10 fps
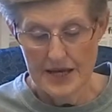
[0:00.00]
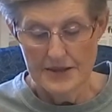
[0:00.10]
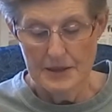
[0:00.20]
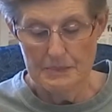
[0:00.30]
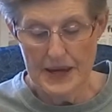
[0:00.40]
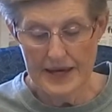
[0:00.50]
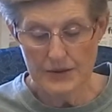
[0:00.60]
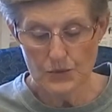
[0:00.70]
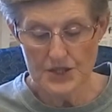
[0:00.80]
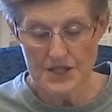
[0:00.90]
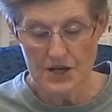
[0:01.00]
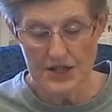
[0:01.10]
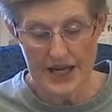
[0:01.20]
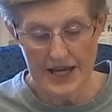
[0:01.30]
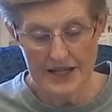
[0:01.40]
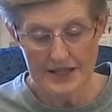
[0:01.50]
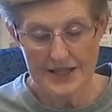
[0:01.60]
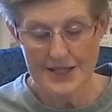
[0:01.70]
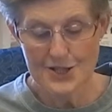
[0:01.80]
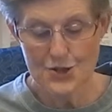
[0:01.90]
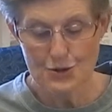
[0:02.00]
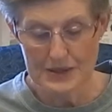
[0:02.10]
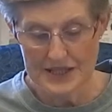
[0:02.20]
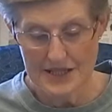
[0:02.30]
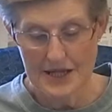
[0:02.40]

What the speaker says: The pen was an archaic instrument,